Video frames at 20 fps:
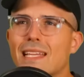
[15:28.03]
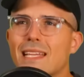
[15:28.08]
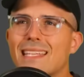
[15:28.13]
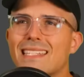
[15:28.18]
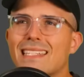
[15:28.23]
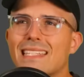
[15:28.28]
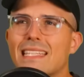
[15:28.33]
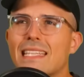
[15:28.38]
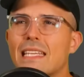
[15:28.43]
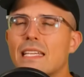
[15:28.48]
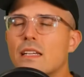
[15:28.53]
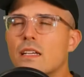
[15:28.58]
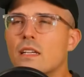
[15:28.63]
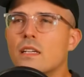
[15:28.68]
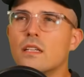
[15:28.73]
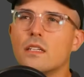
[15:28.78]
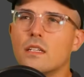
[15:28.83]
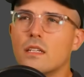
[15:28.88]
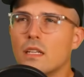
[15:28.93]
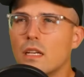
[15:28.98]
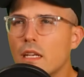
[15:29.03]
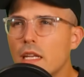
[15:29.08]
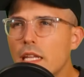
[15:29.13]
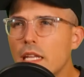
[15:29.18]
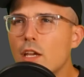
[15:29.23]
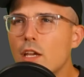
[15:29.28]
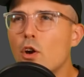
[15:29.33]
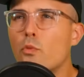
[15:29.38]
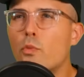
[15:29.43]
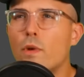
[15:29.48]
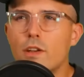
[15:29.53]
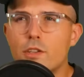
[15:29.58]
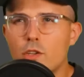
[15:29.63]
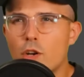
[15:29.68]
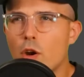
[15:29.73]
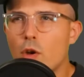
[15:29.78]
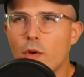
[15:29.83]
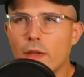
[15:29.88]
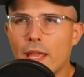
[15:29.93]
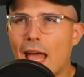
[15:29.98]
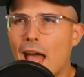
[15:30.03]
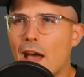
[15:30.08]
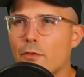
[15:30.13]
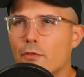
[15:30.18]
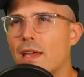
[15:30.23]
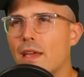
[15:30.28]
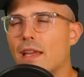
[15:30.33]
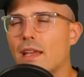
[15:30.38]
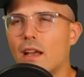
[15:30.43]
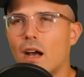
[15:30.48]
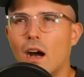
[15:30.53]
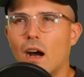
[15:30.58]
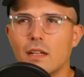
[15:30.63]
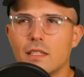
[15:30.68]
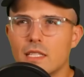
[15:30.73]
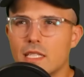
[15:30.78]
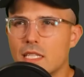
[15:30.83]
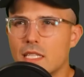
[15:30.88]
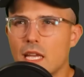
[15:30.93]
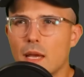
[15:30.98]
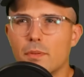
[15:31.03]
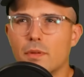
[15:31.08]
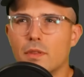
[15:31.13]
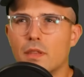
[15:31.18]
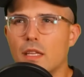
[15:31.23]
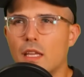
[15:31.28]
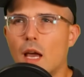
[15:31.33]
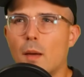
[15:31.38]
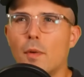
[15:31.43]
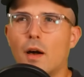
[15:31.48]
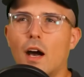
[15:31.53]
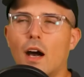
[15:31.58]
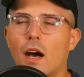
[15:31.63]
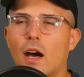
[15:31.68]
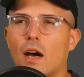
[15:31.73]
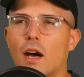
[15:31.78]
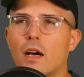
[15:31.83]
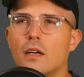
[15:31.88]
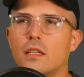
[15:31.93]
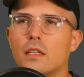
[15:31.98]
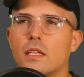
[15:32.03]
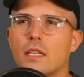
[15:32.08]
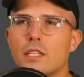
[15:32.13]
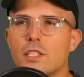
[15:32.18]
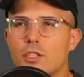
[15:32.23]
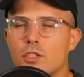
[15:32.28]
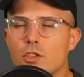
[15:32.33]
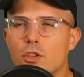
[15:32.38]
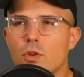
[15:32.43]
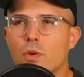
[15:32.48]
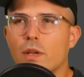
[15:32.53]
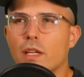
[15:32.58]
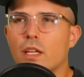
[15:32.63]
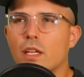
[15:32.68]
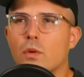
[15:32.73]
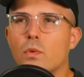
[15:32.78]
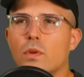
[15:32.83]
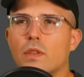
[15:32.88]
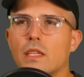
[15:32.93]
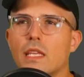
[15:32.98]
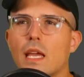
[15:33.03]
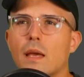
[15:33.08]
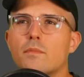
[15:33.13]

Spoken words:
is the neo-retro cafe concept that Yamaha is doing with the